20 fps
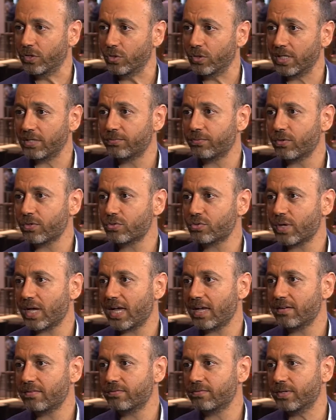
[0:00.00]
you need first to
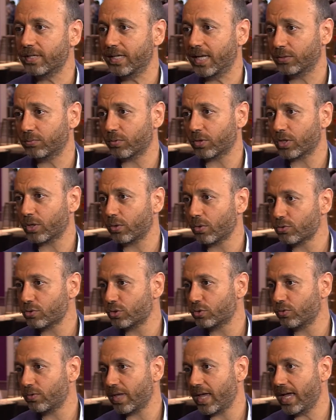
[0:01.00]
have a network
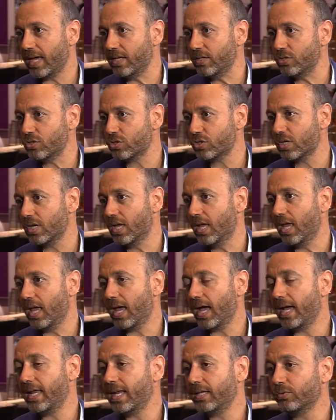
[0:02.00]
closer to the edge.
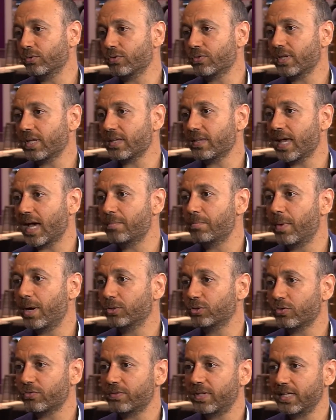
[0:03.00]
And I do think the
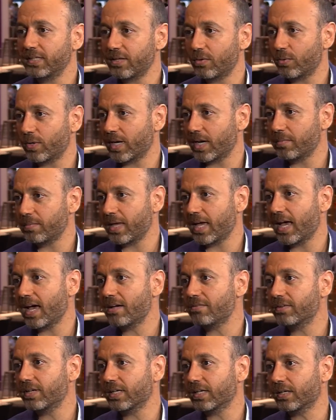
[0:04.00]
amount of data we're going to be
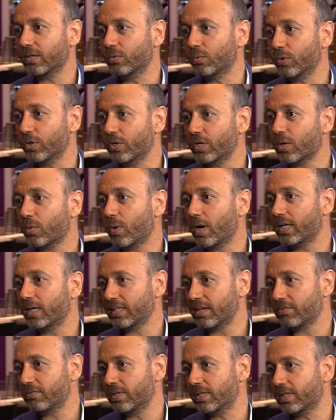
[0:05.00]
having will require
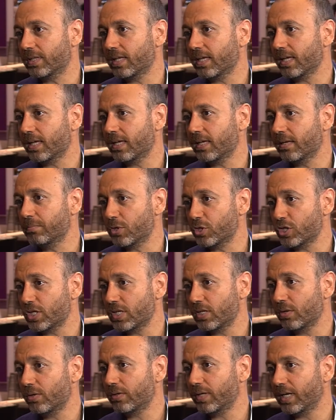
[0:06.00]
definitely
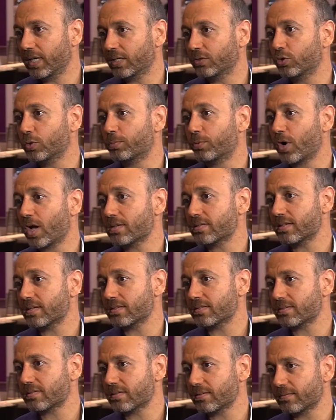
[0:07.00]
machine learning to
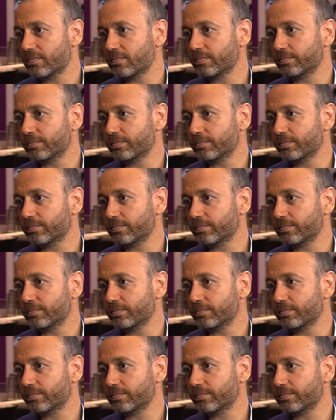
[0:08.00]
process.